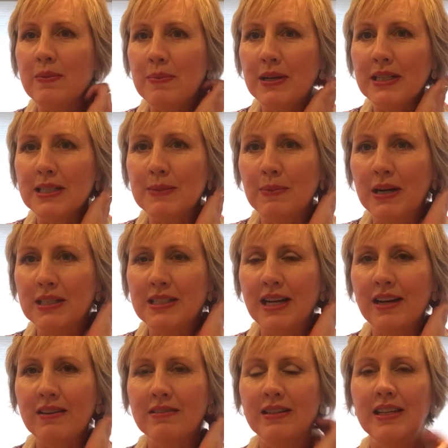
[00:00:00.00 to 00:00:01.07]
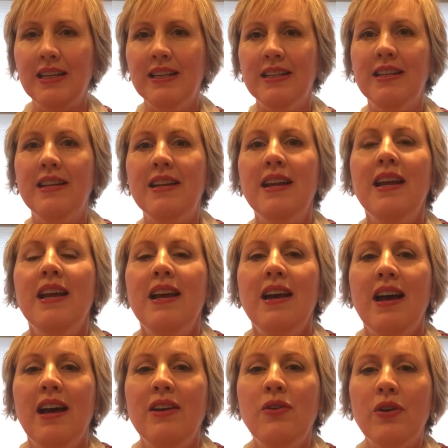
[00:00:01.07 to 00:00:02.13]
up in a small town in
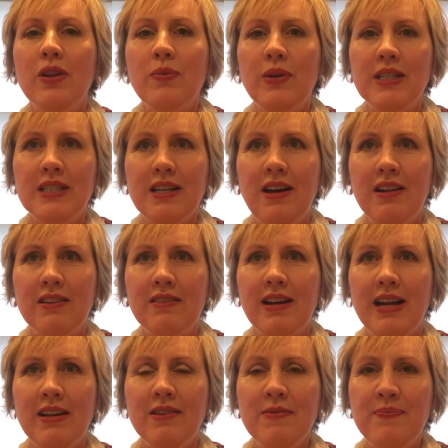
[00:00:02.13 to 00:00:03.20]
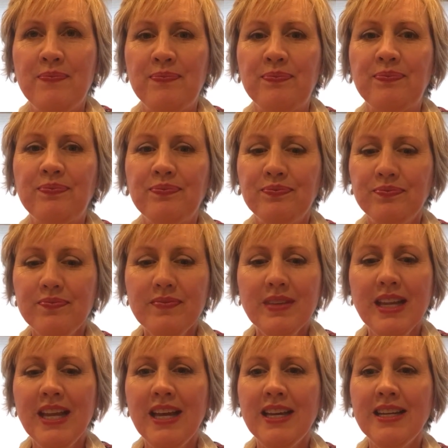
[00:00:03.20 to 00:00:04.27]
northwest Colorado
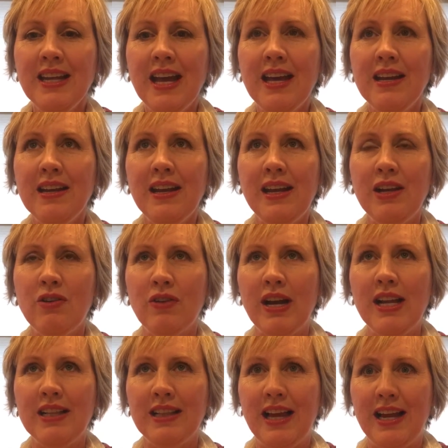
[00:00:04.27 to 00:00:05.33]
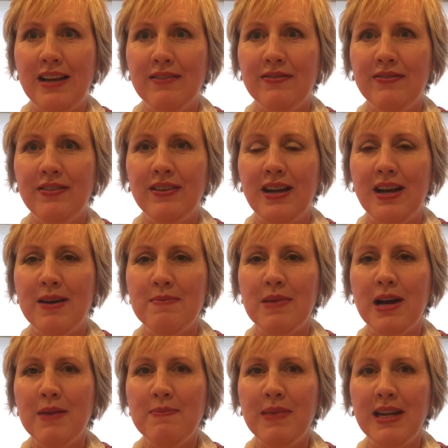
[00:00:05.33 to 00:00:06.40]
and had a great life
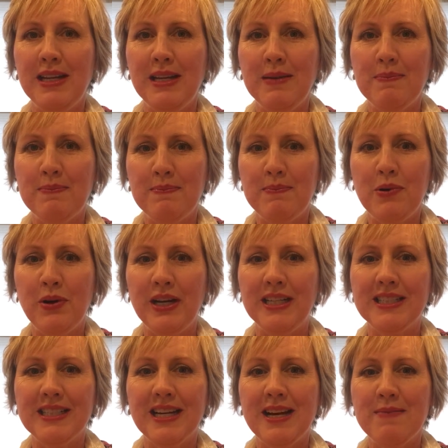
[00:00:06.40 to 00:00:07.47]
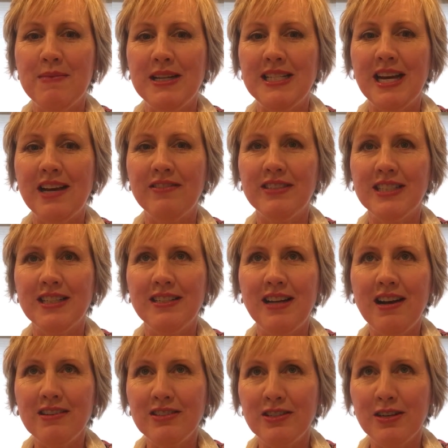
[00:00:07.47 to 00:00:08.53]
on many points. My dad was a
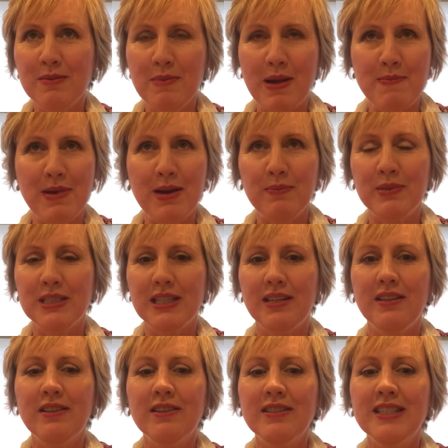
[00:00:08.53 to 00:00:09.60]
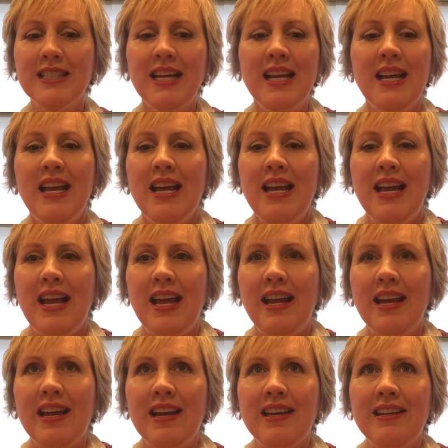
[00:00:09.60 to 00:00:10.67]
doctor, my mom was a nurse,
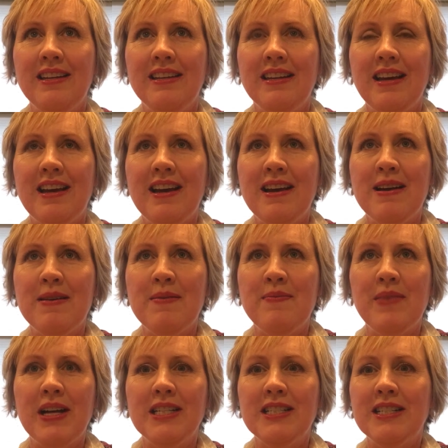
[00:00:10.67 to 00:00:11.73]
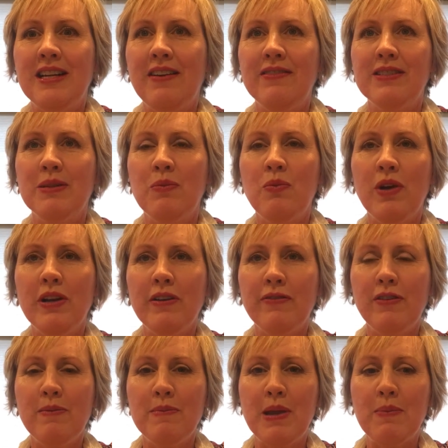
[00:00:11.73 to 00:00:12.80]
and I just have some
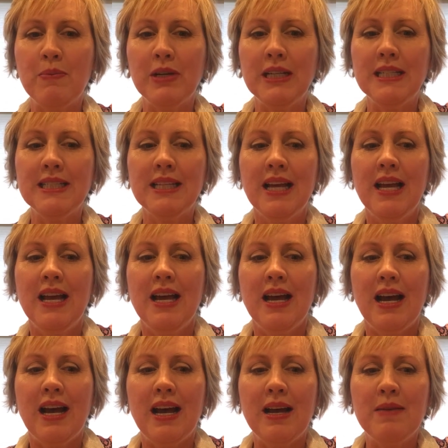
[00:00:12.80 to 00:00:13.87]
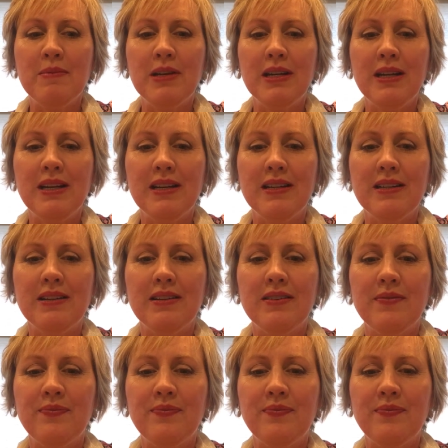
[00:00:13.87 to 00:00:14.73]
wonderful memories. I'm gonna